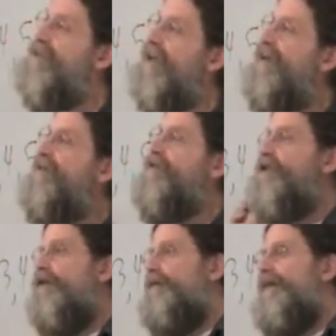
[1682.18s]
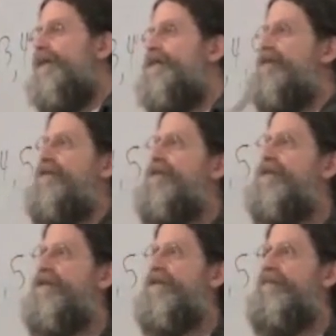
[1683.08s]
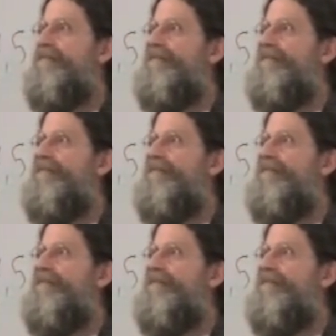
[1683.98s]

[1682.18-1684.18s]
is a determinist system.